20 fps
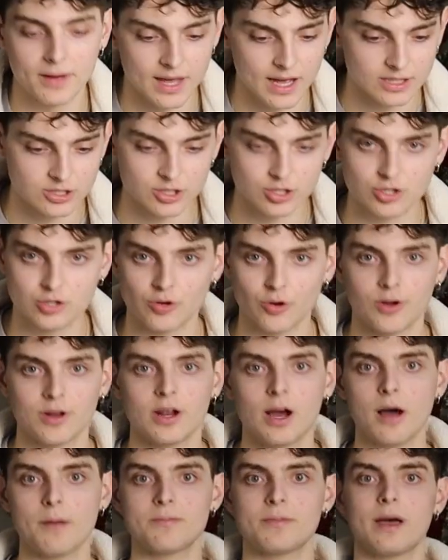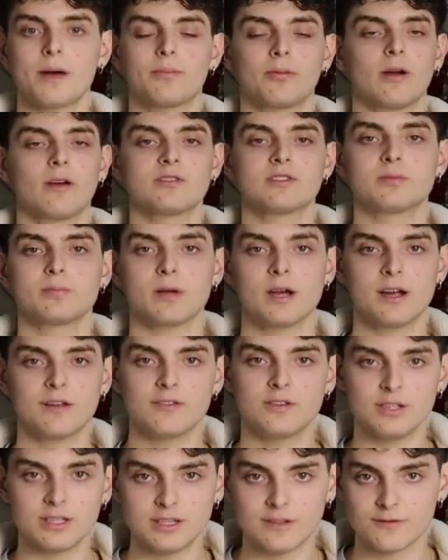yeah, just join up that private supplier
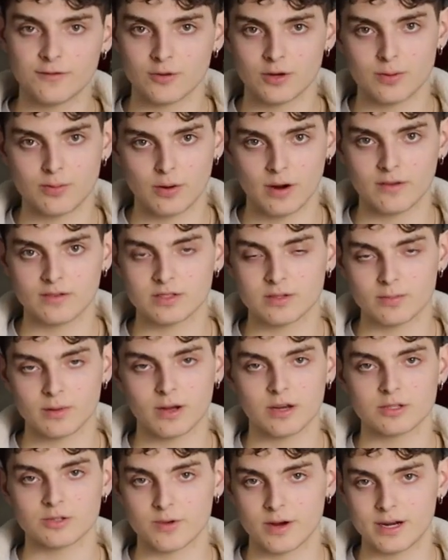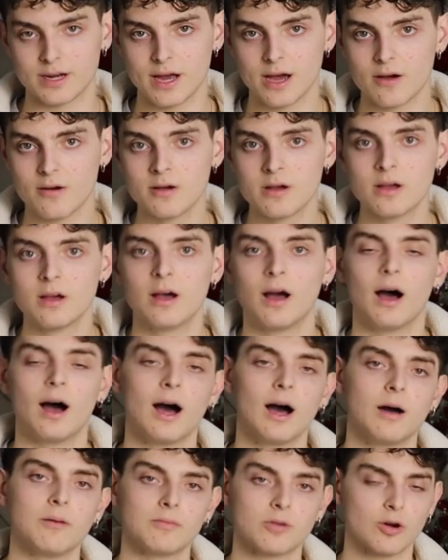if you need free private suppliers right now.
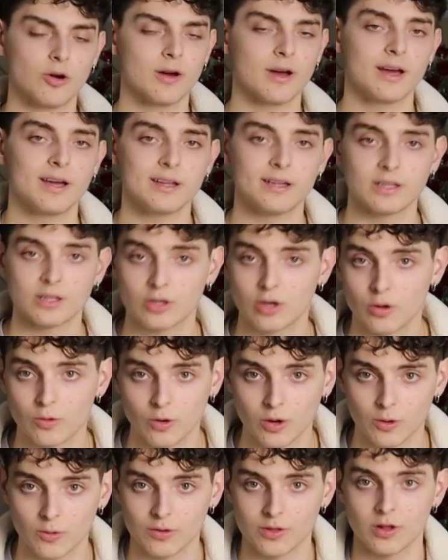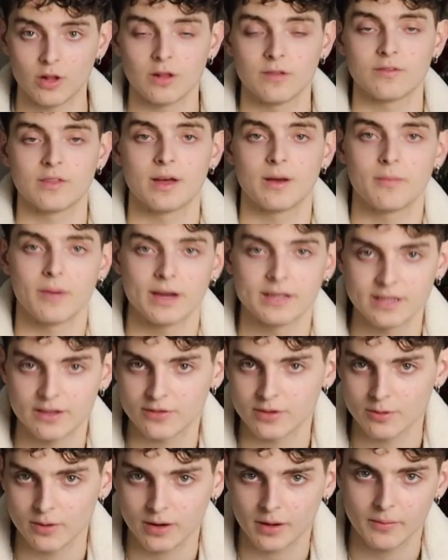Go ahead and go work with all of them. I
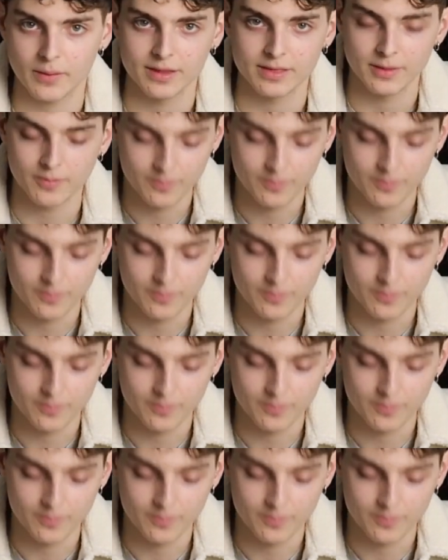definitely recommend them.